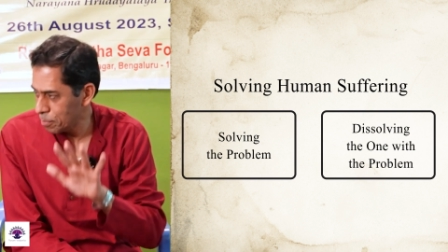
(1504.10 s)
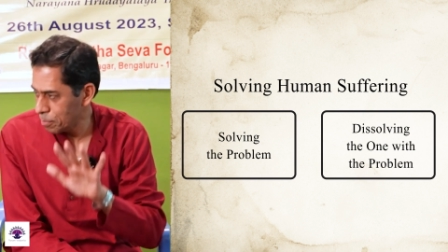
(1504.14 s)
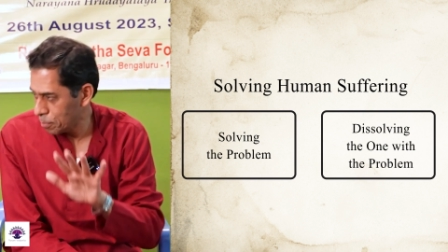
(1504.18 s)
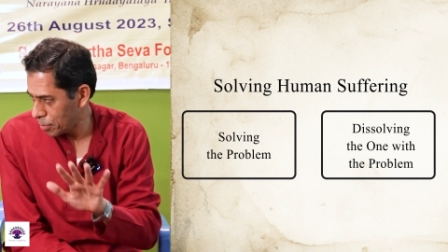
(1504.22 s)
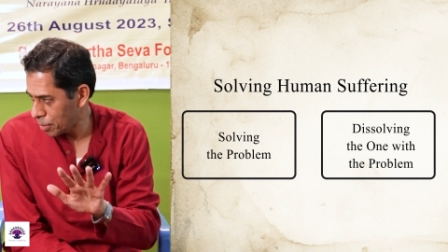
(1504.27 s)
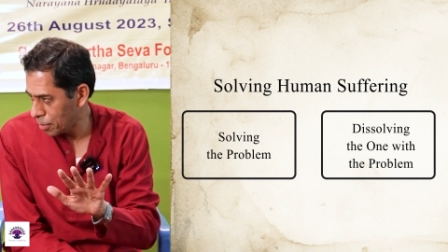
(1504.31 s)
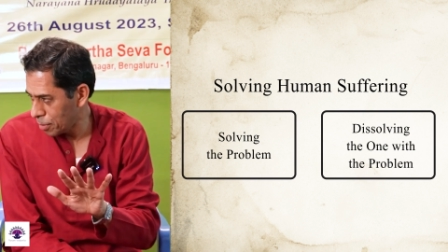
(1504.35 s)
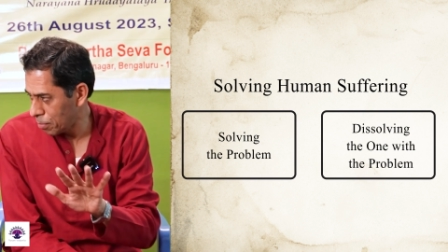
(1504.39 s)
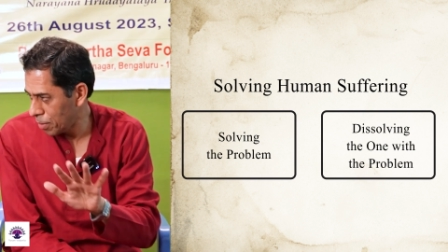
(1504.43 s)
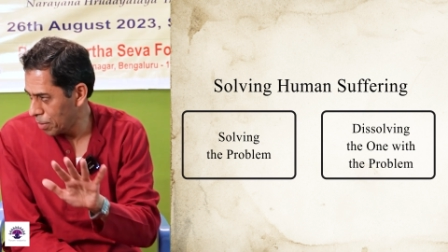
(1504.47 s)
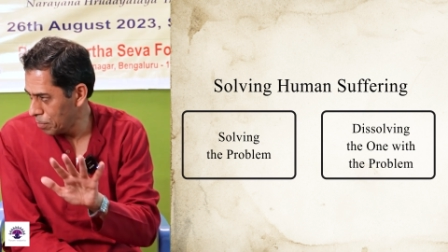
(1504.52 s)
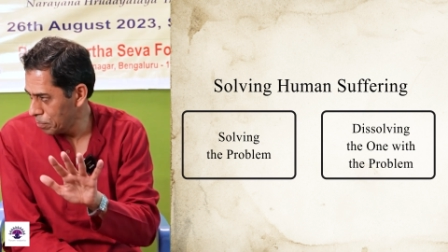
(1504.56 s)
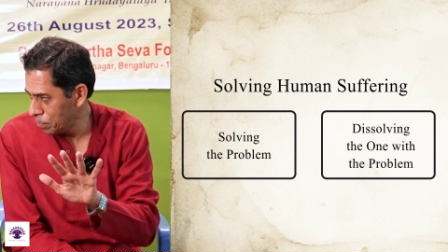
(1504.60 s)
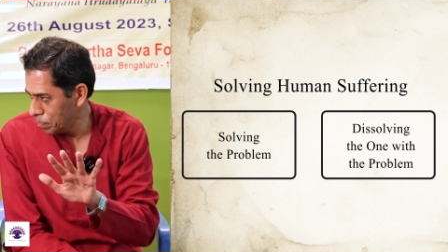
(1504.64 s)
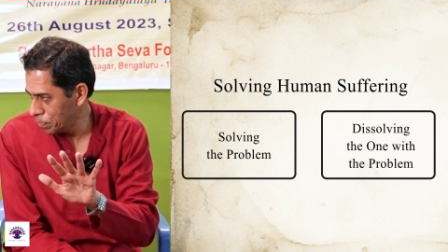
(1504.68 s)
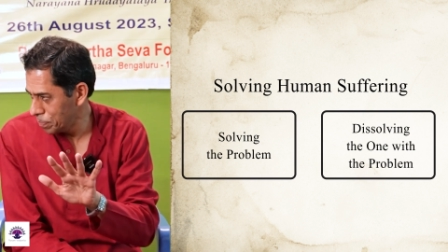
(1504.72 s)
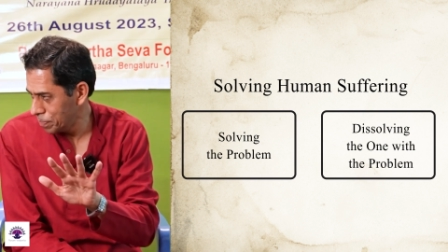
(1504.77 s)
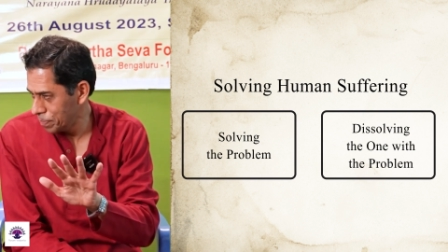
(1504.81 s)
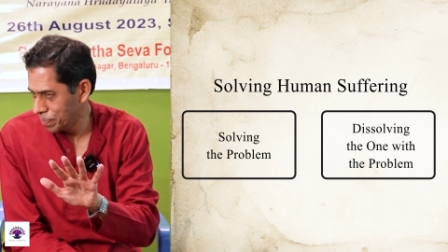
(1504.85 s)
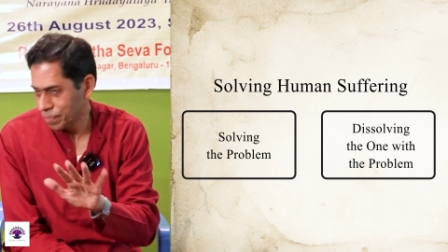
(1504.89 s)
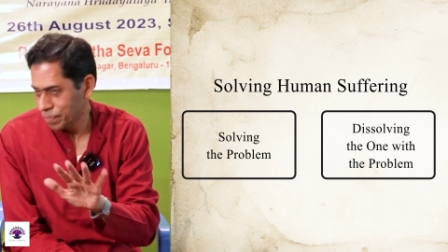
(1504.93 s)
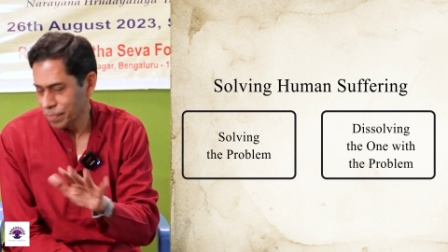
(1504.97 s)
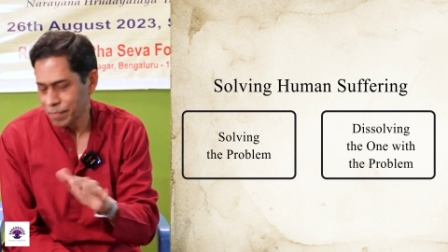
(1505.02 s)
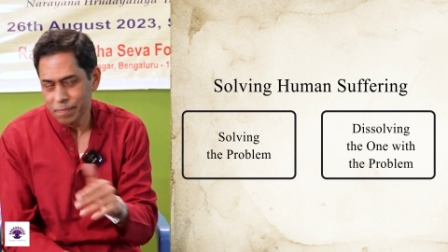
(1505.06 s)
a problem,
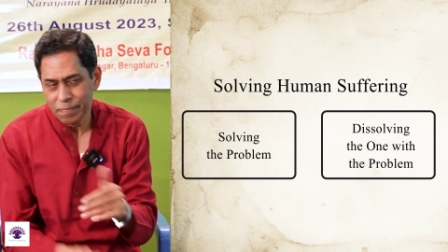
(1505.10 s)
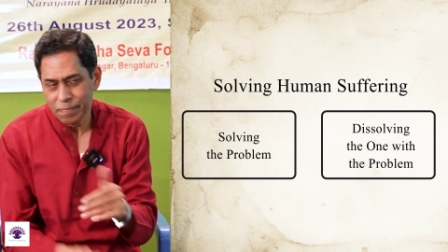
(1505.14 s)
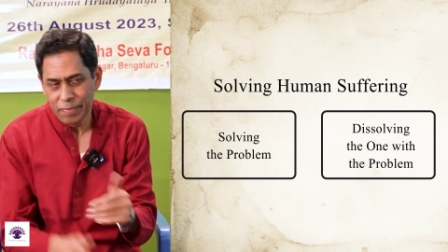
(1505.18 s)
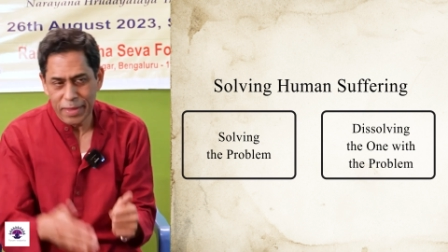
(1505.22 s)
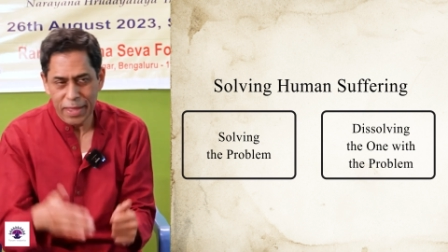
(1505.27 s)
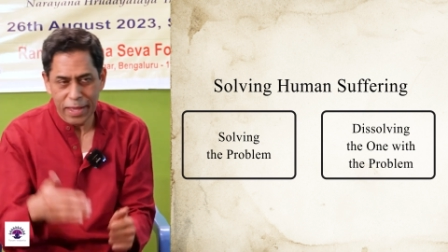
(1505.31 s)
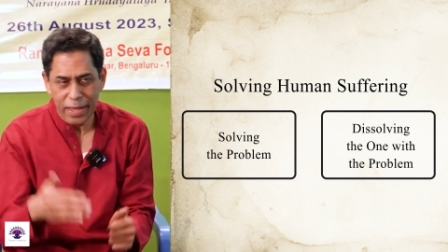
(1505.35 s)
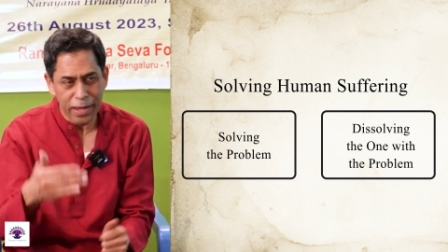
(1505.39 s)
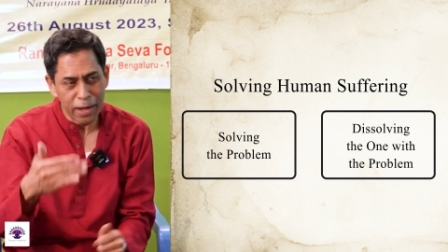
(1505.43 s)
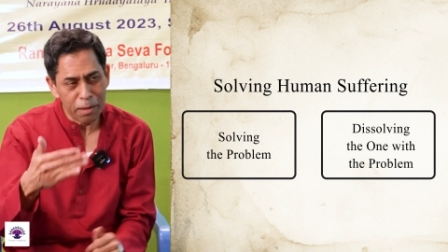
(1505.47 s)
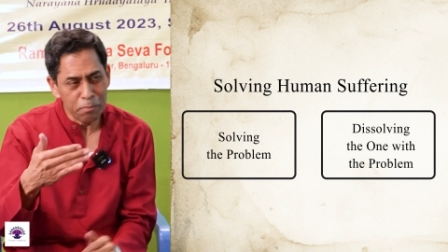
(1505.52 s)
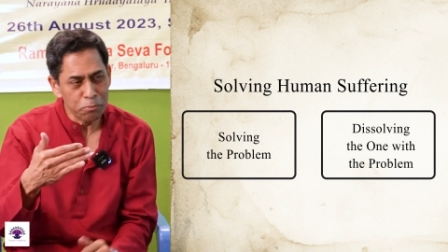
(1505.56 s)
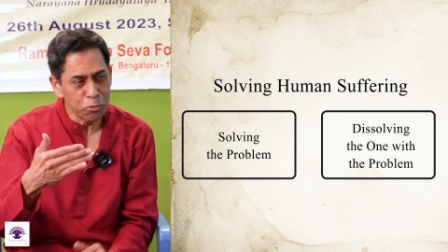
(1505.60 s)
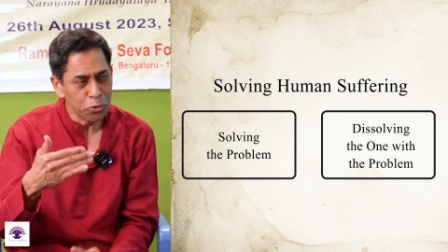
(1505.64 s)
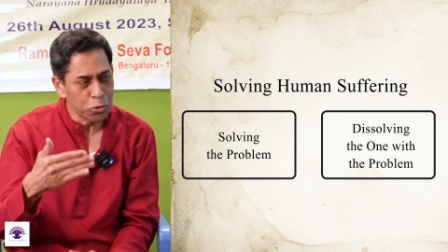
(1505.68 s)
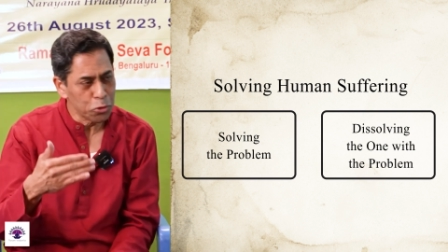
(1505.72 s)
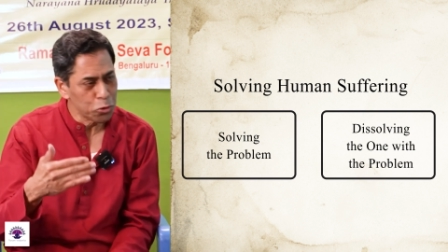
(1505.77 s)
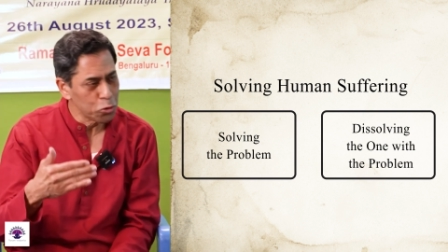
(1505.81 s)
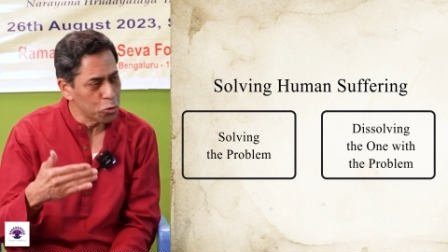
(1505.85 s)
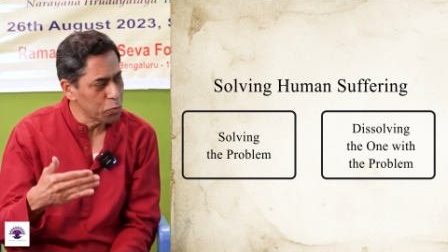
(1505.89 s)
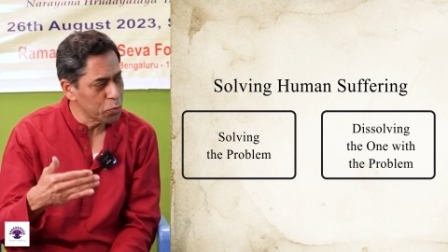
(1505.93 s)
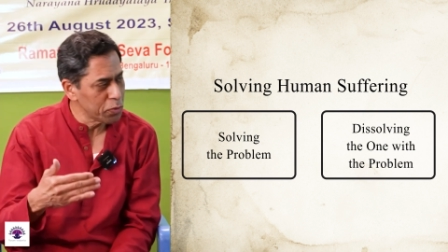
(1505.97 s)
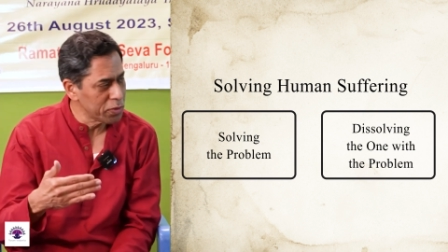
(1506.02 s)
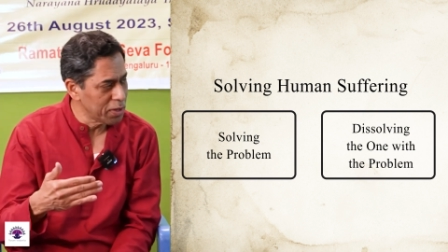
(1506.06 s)
they come to
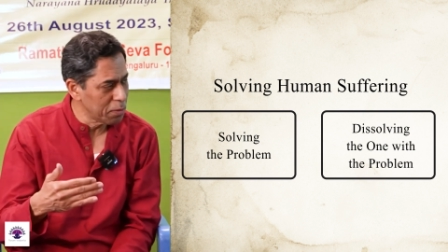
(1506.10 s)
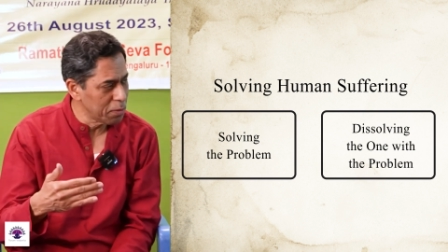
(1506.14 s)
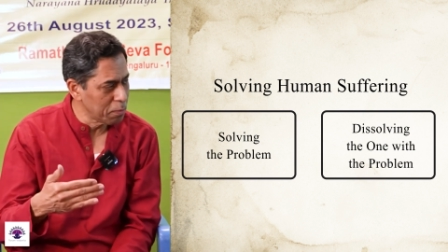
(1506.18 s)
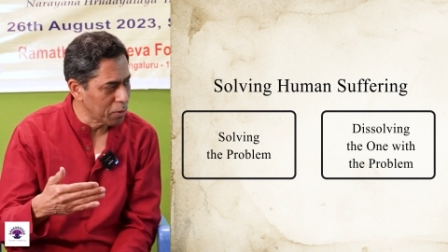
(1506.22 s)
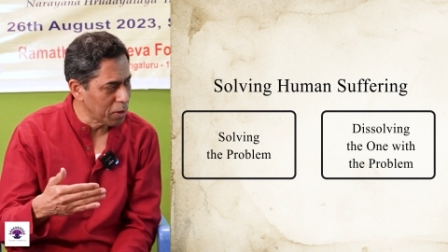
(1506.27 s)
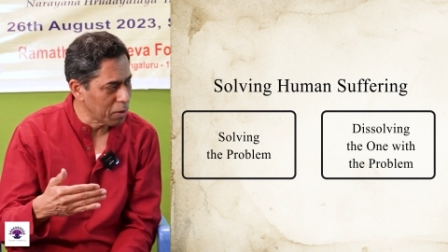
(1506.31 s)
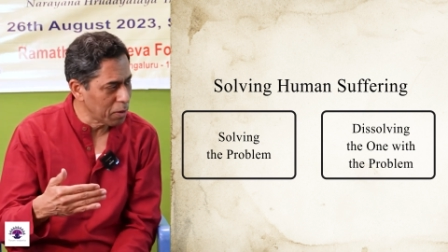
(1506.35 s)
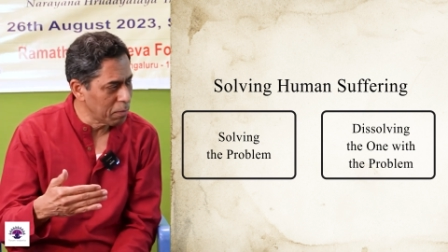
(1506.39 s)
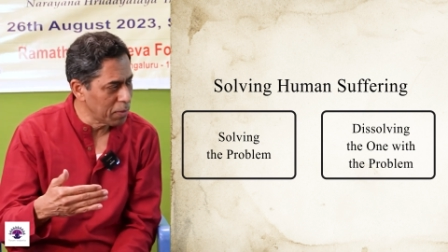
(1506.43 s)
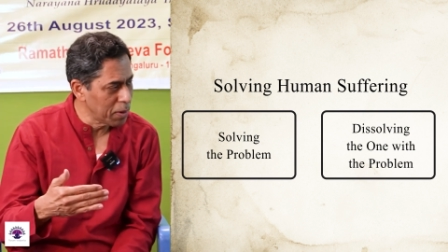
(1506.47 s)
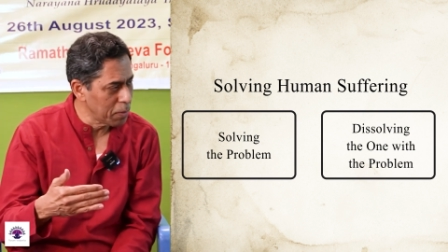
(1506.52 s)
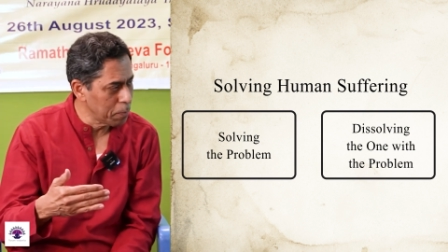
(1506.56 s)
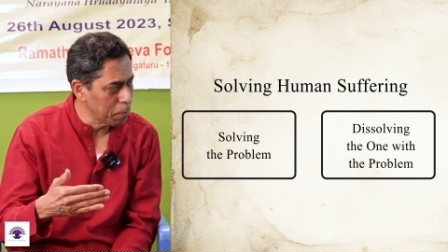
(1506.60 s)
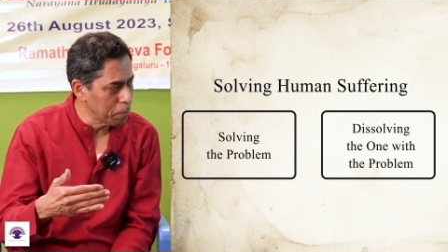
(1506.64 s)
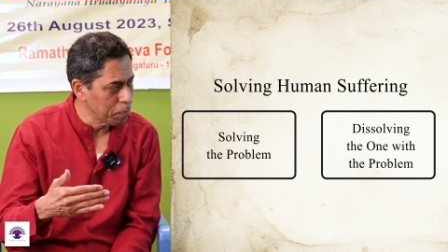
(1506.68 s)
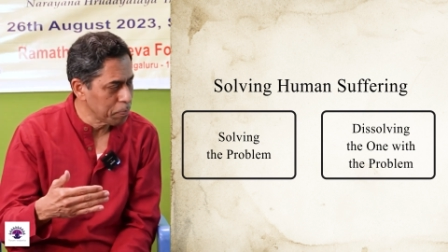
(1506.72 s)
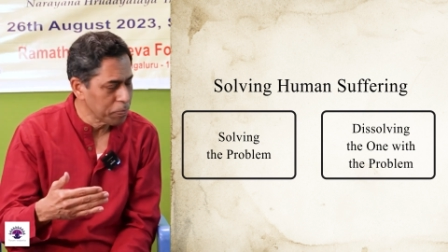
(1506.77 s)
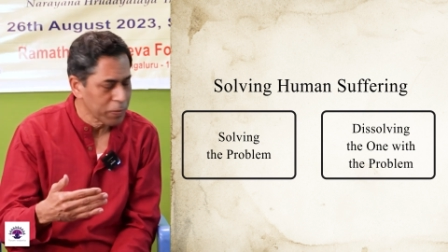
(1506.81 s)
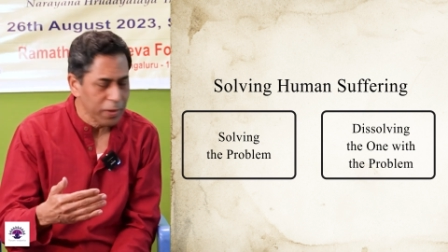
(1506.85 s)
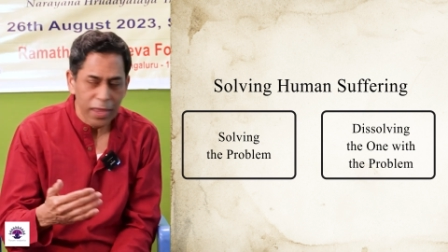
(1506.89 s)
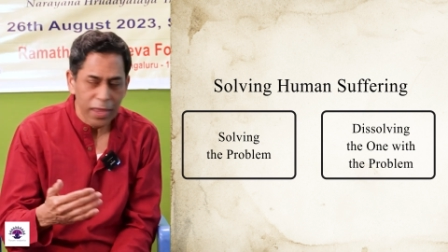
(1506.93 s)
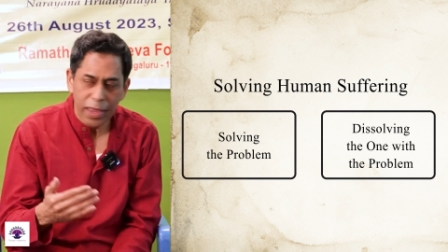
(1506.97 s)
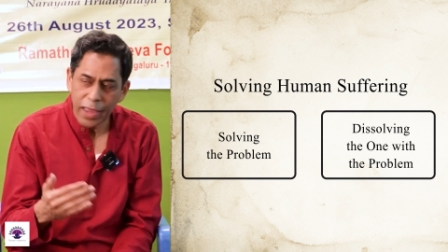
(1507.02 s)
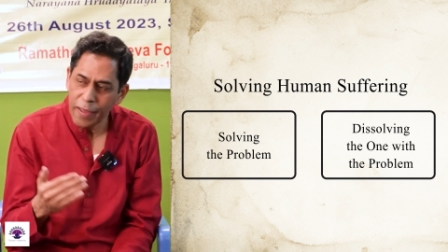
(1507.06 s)
you with the
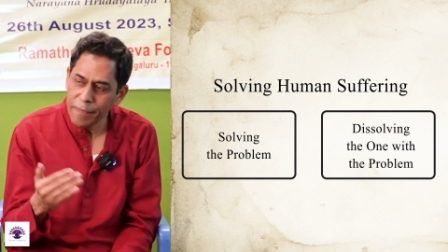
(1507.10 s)
problem,